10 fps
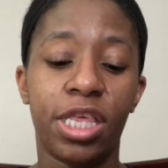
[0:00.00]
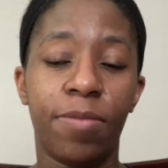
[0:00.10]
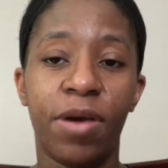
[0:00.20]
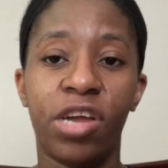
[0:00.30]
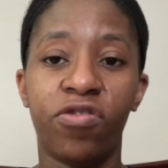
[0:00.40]
some
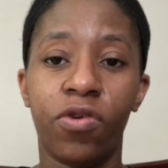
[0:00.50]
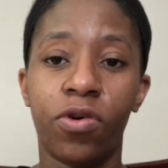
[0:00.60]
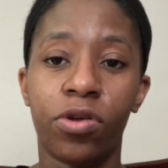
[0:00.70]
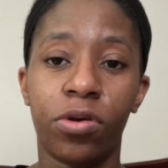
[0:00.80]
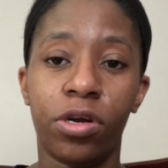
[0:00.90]

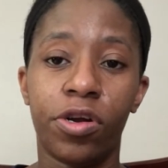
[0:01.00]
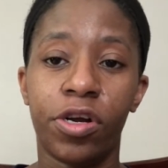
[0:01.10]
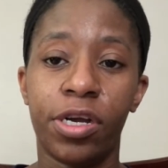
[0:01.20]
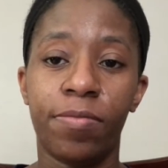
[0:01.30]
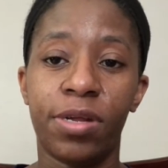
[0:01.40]
hydrocortisone
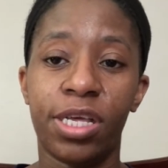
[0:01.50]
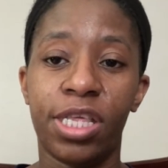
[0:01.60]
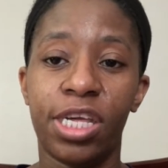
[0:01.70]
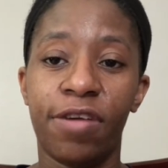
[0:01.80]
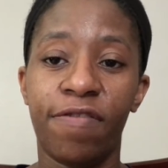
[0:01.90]
cream to
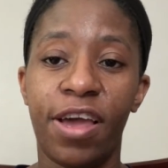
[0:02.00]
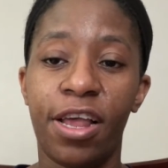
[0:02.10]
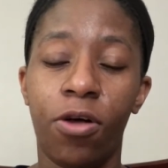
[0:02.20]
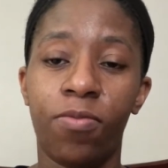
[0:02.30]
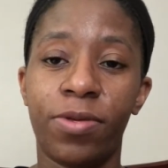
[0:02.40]
see if that
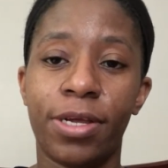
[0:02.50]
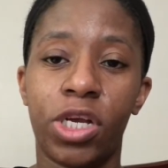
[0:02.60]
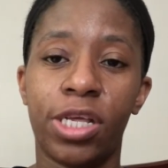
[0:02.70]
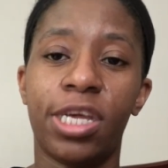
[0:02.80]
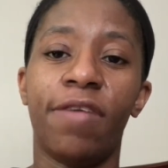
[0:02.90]
helps. And
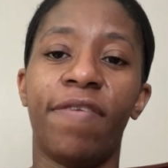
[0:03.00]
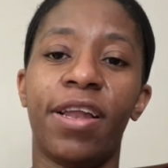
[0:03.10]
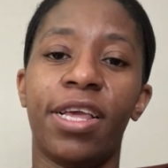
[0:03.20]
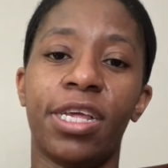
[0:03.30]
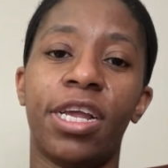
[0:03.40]
she said if that
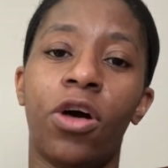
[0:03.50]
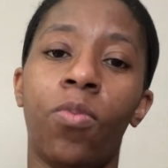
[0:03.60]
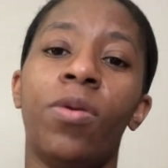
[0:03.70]
doesn't help,